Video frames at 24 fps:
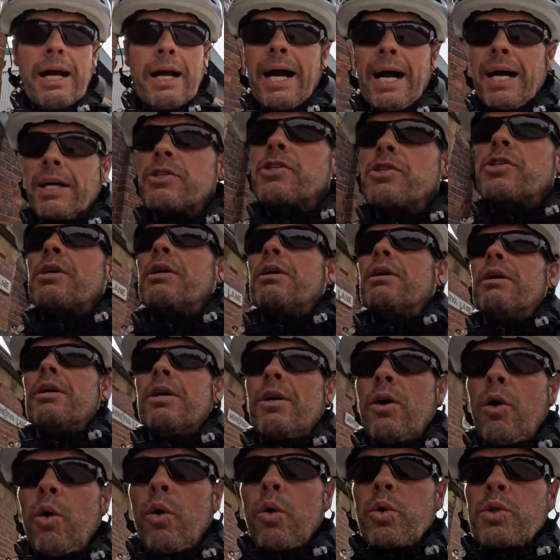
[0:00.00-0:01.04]

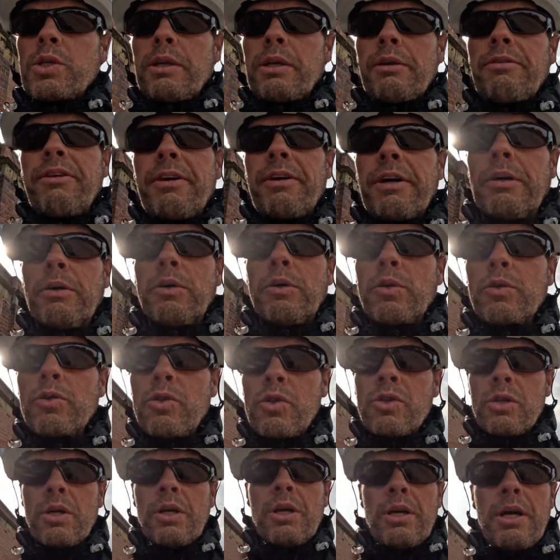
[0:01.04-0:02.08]
at Horseley
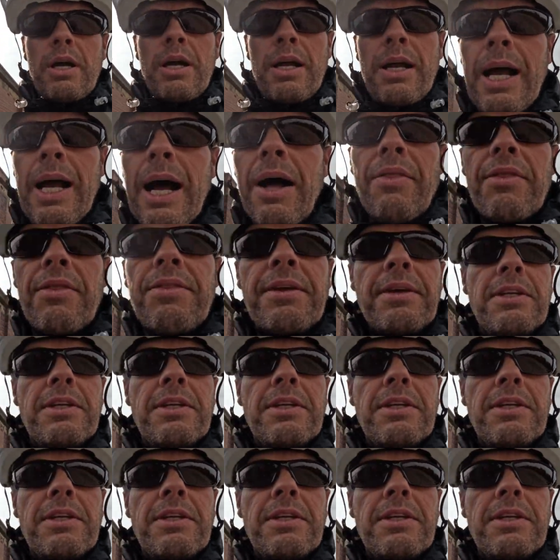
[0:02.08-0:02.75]
Fields and